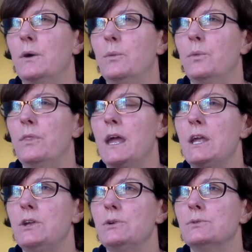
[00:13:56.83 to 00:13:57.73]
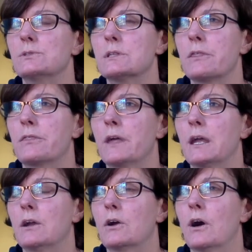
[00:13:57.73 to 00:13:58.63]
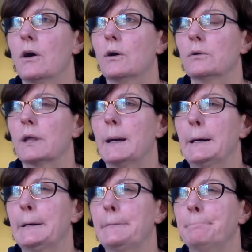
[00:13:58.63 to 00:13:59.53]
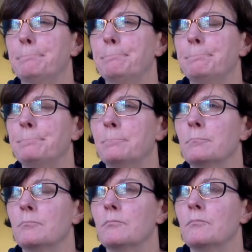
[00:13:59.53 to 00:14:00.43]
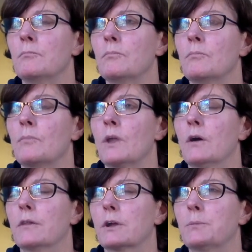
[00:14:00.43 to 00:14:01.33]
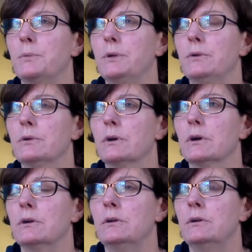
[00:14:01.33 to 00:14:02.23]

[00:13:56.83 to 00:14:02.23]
they used a thing called, on the computer,